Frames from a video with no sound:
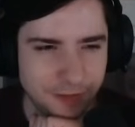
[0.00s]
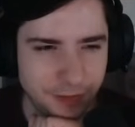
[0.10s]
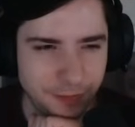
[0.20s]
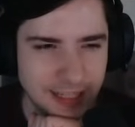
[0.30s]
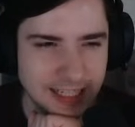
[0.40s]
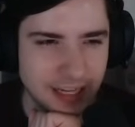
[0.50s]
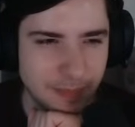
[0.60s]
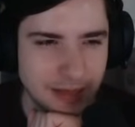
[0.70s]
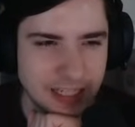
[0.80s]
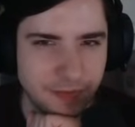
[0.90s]
feels like a
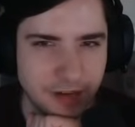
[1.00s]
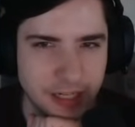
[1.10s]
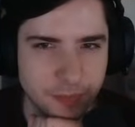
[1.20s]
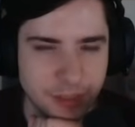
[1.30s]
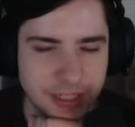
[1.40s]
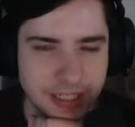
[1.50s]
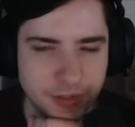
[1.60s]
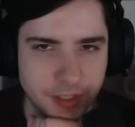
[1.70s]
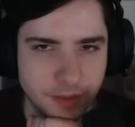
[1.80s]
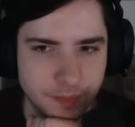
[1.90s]
must-have item for
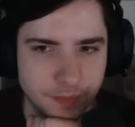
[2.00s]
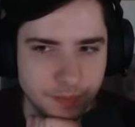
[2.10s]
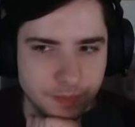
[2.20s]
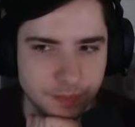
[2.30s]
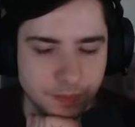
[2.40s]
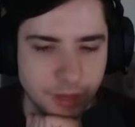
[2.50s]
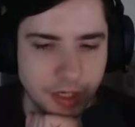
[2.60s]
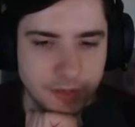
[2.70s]
Scizor, right?